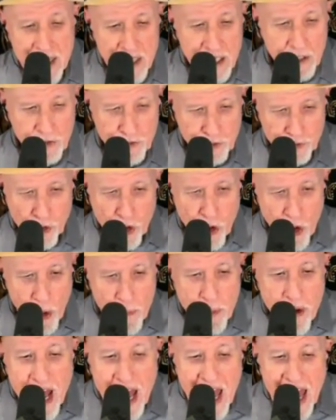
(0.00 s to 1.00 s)
It's all
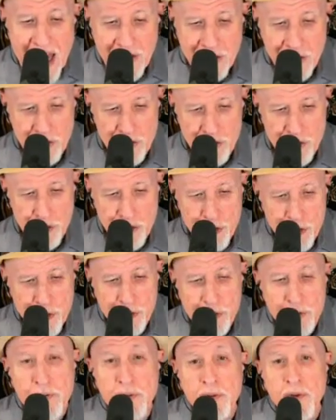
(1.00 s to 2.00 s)
brand
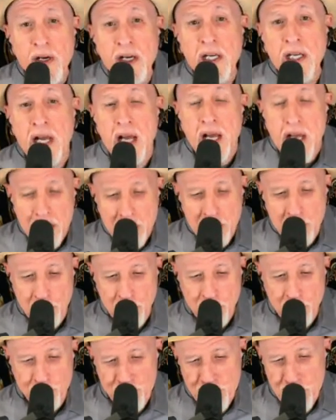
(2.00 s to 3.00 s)
new.
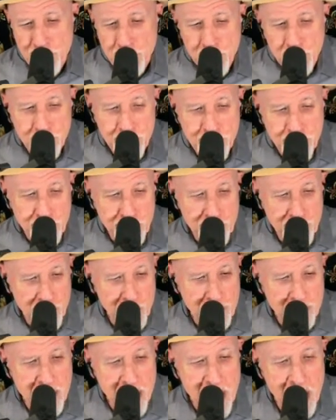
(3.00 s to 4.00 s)
You'll feel it
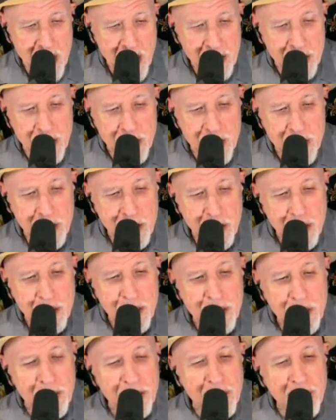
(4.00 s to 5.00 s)
in my
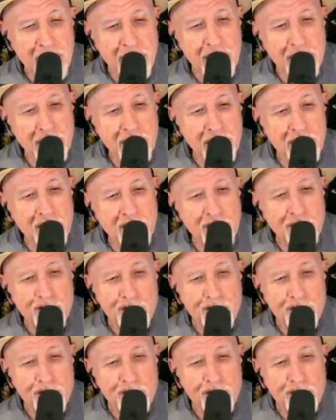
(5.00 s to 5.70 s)
kiss.